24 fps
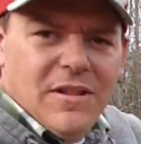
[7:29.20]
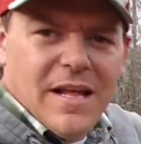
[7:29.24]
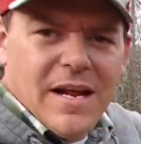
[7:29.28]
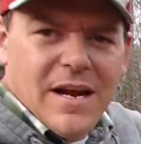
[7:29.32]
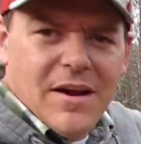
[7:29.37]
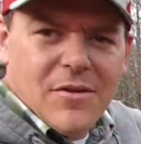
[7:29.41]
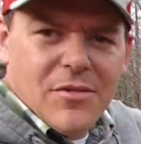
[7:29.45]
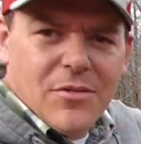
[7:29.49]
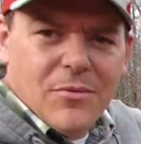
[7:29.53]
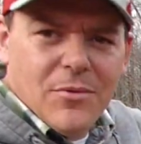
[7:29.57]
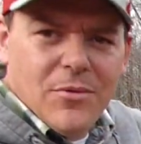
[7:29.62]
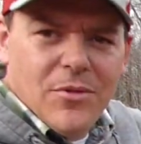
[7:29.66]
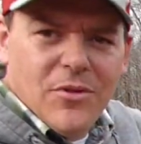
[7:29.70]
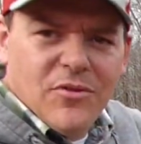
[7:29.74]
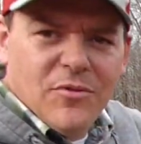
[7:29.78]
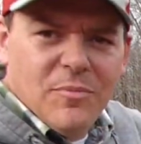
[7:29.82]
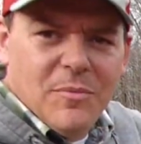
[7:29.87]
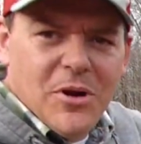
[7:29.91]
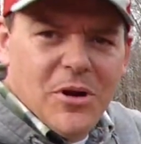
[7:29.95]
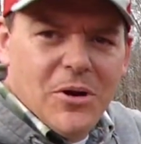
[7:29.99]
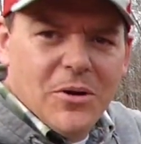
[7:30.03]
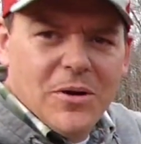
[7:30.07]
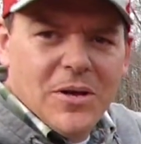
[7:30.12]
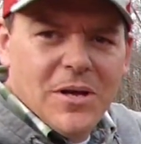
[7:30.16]
there through the
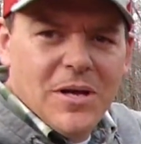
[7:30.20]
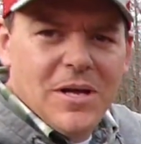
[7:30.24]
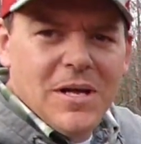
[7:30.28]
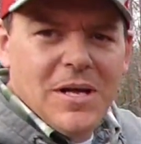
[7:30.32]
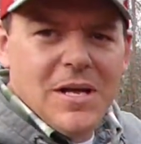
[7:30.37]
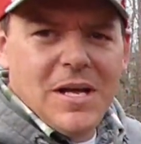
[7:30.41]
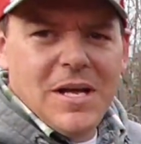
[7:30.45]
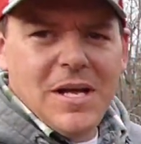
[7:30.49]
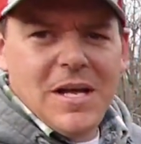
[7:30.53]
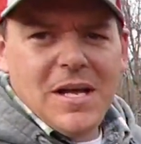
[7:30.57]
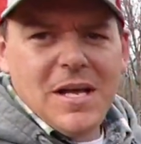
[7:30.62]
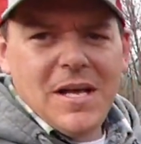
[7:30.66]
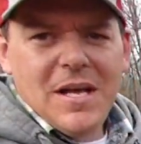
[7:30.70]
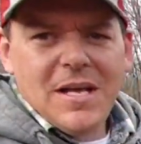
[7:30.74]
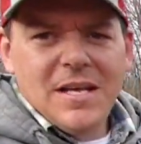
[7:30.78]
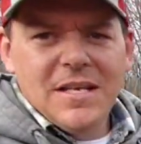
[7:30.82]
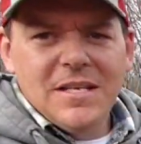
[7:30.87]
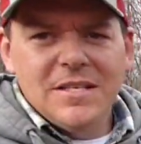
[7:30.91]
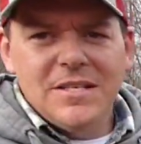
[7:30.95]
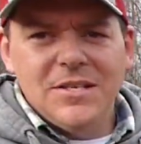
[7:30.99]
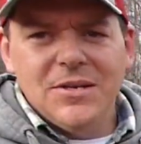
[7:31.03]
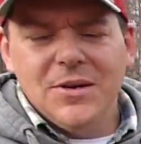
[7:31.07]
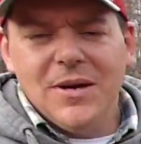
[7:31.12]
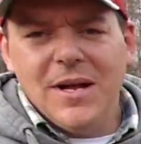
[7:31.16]
smoke?
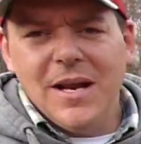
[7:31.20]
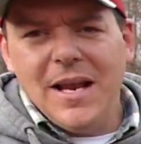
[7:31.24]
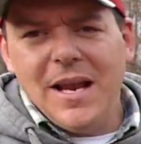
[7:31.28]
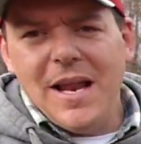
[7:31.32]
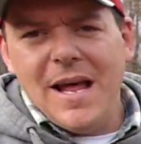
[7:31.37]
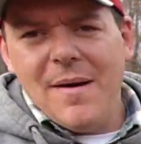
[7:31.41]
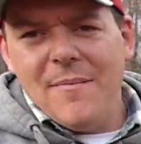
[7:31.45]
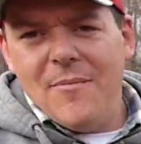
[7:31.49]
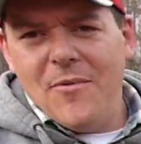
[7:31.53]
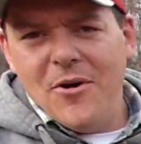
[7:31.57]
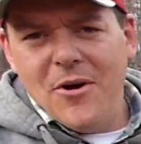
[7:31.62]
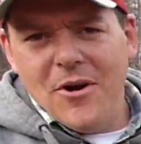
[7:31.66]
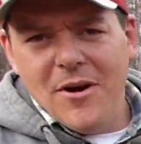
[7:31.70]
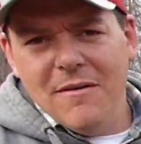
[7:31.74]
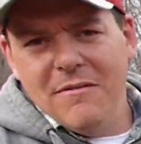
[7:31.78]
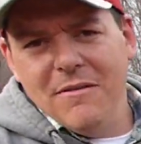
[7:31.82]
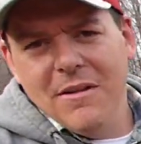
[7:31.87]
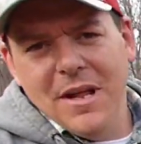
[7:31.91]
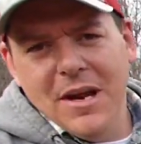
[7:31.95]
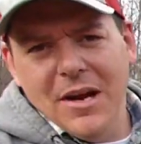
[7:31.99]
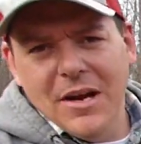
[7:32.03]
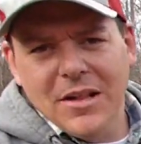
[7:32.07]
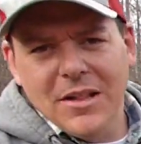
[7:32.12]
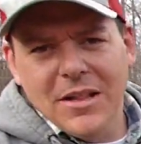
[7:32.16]
Still got a lot more over
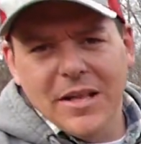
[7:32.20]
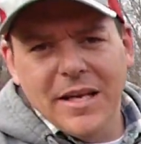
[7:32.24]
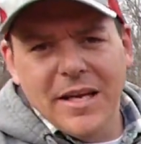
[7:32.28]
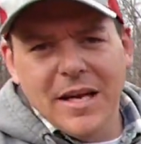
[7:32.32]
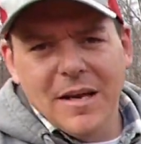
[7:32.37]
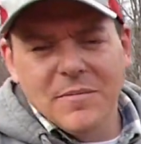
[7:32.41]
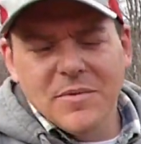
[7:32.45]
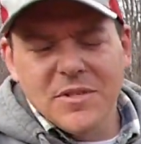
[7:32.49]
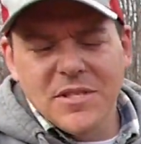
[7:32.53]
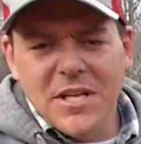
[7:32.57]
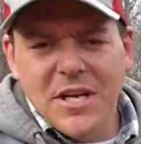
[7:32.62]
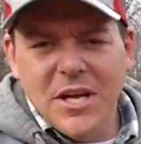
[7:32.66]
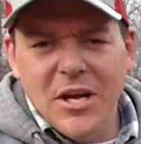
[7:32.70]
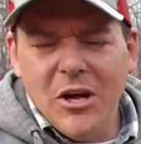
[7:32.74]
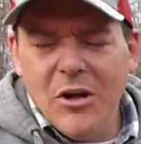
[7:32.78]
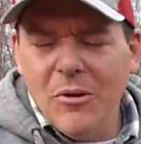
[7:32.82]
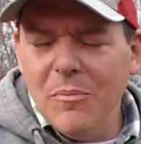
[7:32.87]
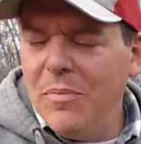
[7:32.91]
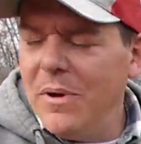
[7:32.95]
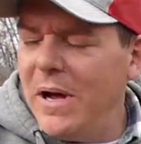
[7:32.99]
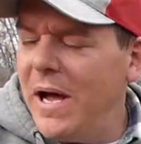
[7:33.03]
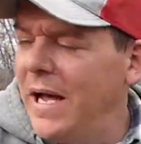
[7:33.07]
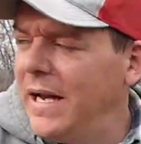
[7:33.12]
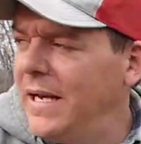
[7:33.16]
there to clean up still,
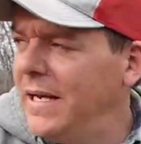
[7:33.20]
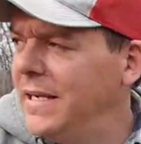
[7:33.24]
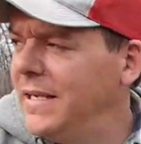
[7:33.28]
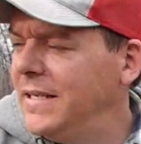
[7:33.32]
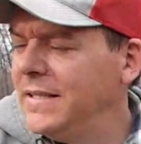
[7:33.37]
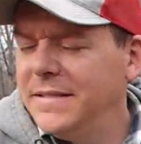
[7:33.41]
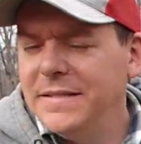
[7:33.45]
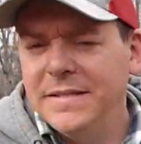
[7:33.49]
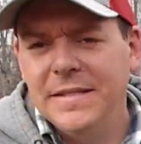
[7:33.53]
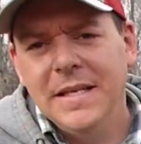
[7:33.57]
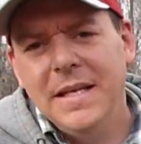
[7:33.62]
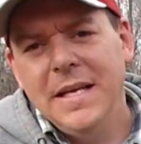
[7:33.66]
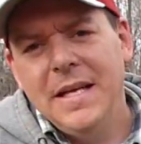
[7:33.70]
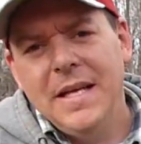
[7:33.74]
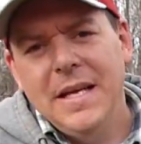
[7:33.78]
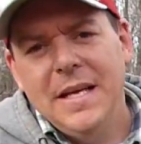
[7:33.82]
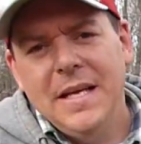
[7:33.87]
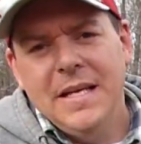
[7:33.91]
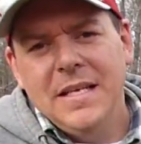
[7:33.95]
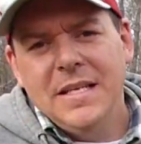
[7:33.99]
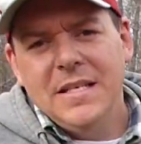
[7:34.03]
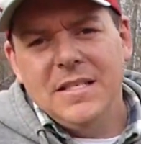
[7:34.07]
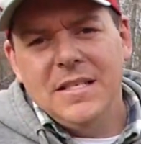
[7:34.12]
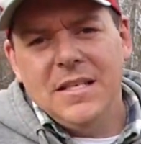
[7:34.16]
but
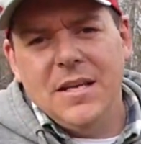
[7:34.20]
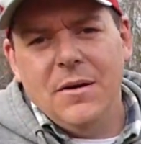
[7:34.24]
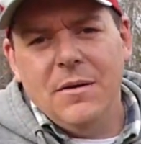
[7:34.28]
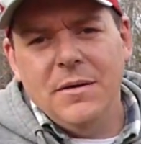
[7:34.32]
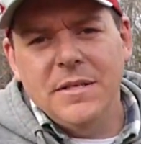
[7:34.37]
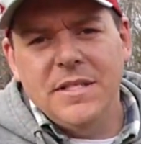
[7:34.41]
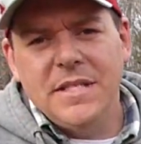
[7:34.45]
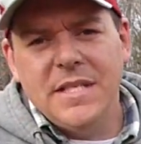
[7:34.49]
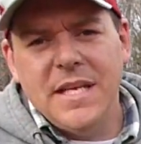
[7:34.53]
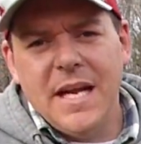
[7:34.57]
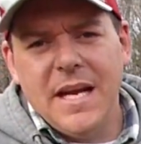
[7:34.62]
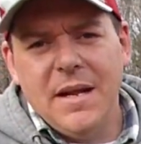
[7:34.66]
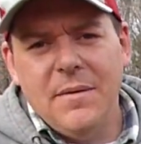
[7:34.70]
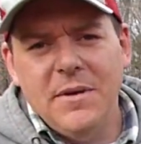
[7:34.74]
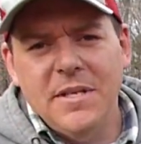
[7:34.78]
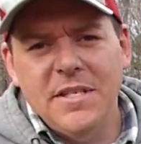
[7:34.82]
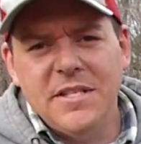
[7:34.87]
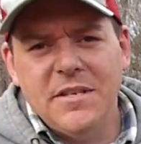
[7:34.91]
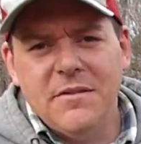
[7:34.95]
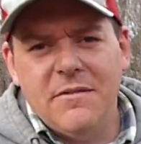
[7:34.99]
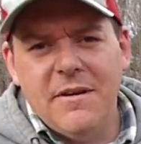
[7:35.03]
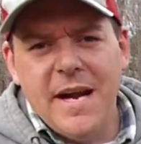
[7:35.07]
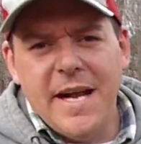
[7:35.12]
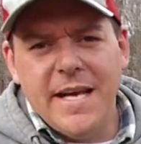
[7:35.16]
slow and steady
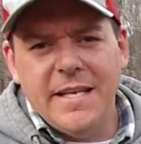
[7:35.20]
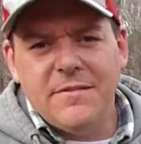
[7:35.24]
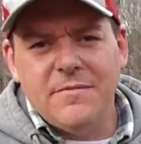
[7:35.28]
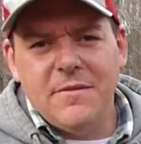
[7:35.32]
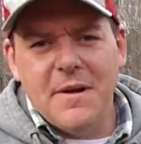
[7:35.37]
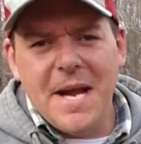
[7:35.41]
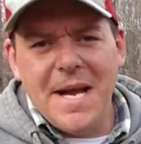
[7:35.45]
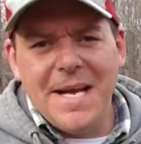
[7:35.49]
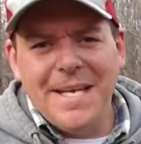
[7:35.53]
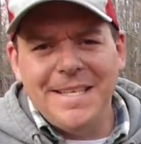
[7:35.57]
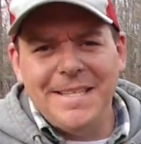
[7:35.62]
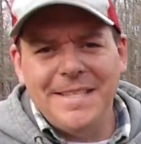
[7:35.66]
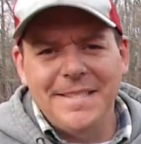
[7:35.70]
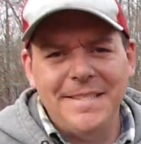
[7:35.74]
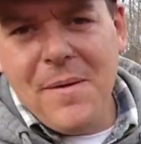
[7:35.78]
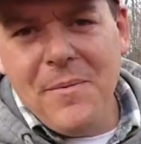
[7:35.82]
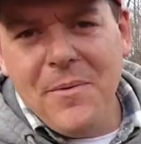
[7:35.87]
wins the race, right?